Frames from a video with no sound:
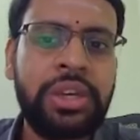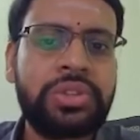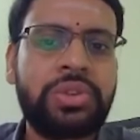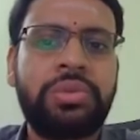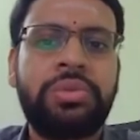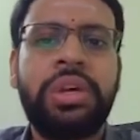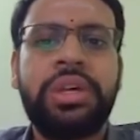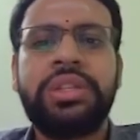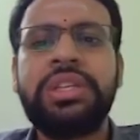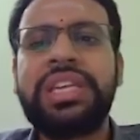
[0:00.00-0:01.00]
So
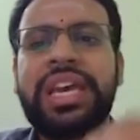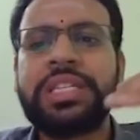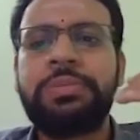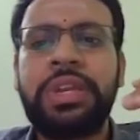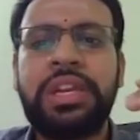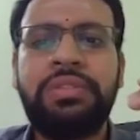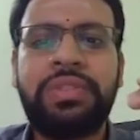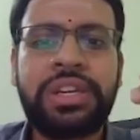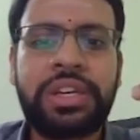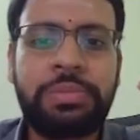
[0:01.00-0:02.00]
this has been
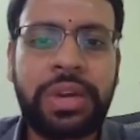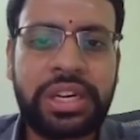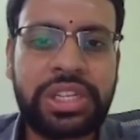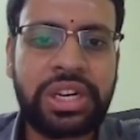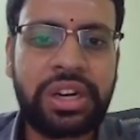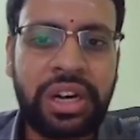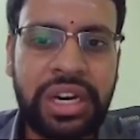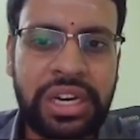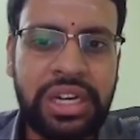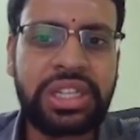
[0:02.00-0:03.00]
invented by Richard R.
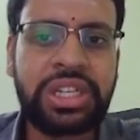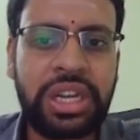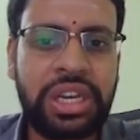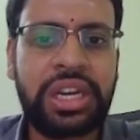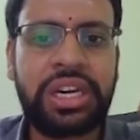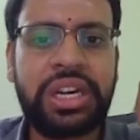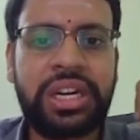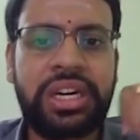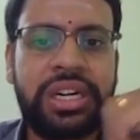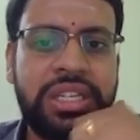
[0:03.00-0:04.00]
Ernest in
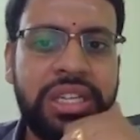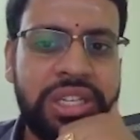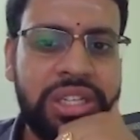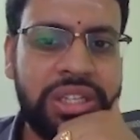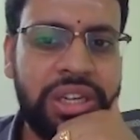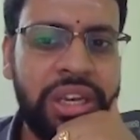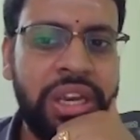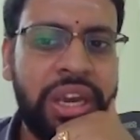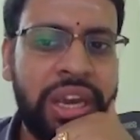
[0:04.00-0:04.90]
1963.